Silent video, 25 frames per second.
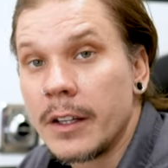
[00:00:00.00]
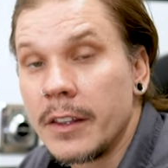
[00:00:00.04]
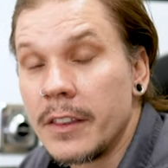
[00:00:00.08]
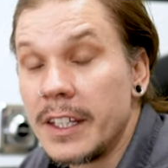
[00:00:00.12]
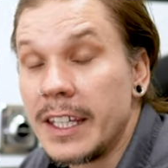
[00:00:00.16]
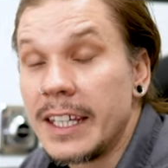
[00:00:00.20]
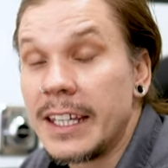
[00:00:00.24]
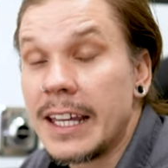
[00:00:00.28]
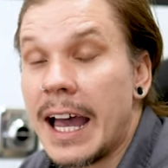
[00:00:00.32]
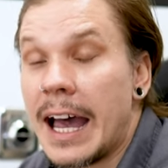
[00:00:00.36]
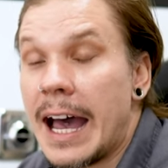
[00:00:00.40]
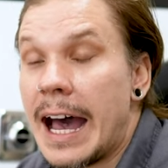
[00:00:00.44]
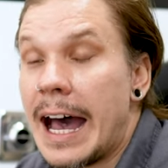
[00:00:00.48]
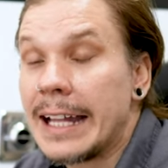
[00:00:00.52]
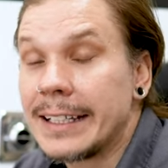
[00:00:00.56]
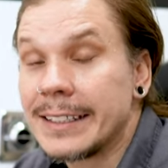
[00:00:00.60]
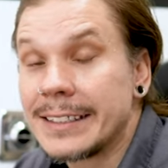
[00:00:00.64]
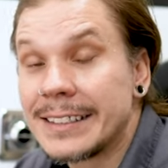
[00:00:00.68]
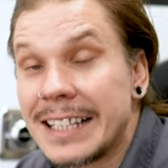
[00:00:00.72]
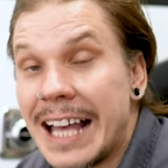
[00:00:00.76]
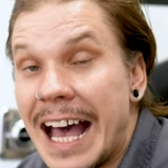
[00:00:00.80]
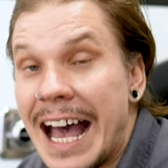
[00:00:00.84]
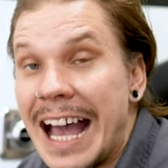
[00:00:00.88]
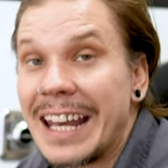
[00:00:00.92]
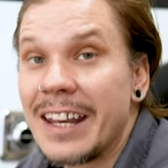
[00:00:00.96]
the hot
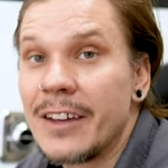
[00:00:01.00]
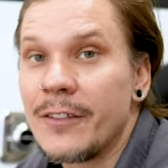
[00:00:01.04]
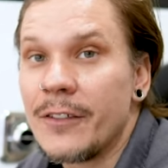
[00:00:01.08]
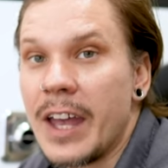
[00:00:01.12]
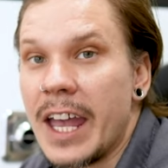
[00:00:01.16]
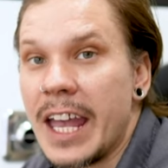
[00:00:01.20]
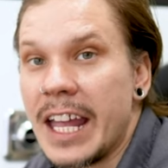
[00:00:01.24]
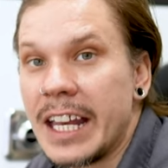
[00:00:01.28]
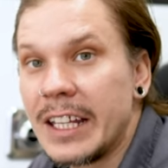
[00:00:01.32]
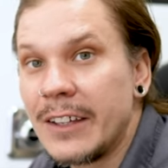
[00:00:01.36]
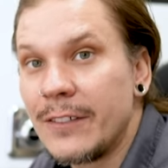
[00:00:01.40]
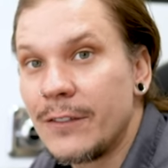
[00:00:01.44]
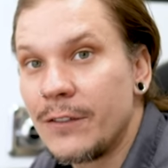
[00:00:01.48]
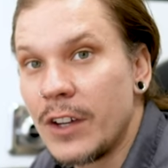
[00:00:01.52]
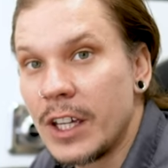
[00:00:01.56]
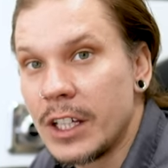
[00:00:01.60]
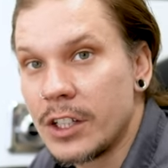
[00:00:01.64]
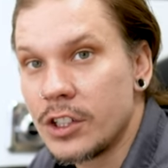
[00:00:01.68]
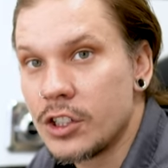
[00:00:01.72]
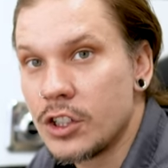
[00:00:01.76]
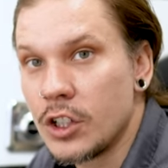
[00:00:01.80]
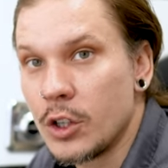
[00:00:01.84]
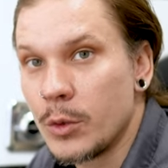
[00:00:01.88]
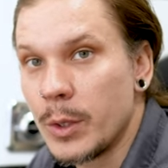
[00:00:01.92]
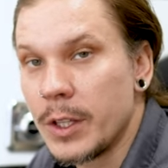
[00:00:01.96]
side of any
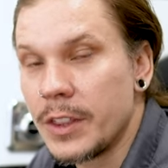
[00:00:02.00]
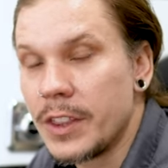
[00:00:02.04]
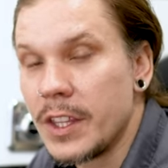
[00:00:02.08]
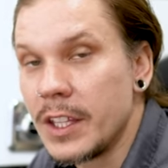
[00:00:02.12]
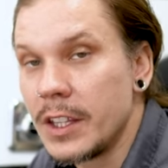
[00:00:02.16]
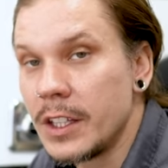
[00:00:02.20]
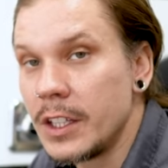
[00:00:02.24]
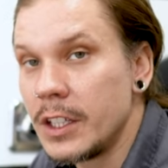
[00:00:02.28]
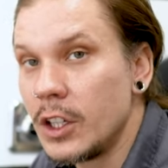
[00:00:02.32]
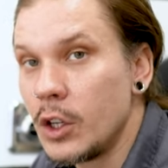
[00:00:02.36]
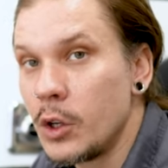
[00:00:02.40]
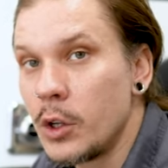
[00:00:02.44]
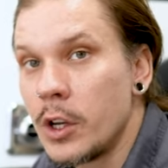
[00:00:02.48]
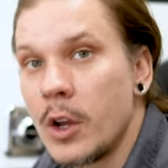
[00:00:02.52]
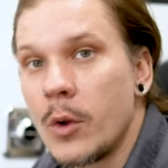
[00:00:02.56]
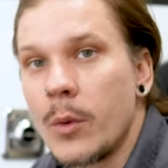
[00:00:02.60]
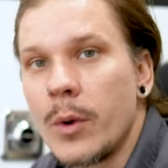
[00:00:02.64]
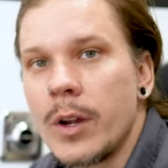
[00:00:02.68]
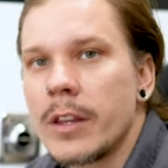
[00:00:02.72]
fixture within the unit,